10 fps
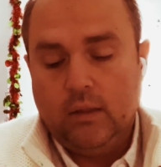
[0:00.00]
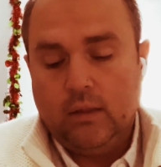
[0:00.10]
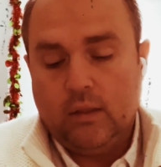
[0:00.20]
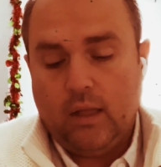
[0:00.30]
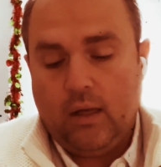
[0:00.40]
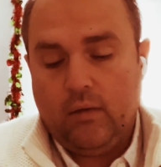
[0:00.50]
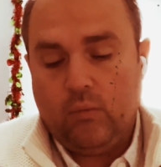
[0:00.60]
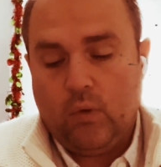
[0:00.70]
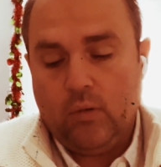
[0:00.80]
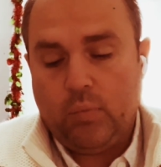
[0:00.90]
They have
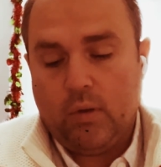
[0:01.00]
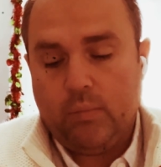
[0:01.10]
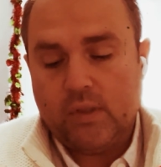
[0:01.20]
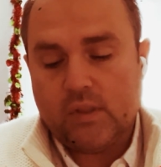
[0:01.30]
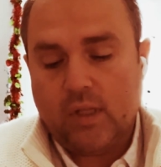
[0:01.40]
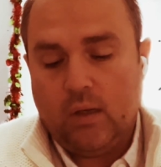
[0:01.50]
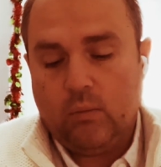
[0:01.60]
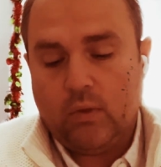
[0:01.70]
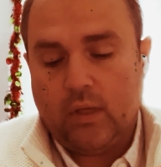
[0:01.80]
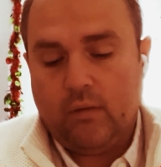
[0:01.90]
one purpose and
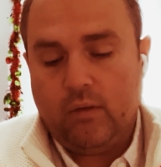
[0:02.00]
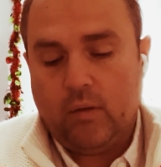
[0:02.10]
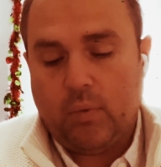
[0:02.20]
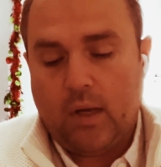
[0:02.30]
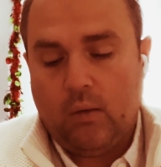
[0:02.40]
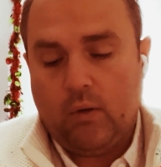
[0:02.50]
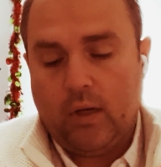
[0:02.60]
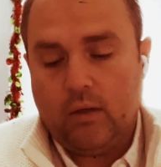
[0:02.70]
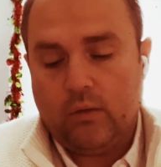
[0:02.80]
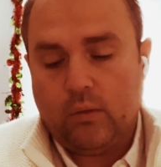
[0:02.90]
will give their power
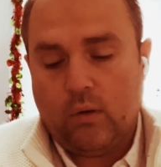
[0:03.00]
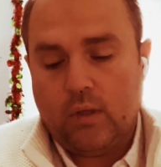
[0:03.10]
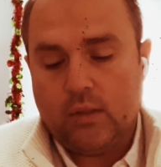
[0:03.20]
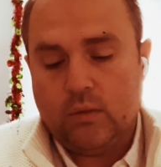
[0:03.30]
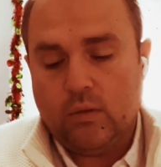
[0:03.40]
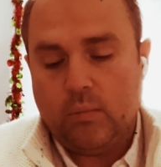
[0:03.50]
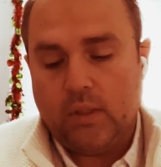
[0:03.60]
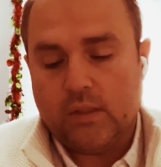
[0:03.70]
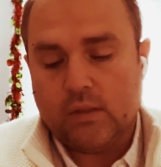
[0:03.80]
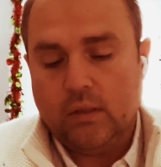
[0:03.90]
and authority to the
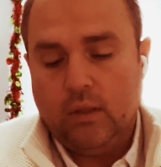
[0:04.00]
beast.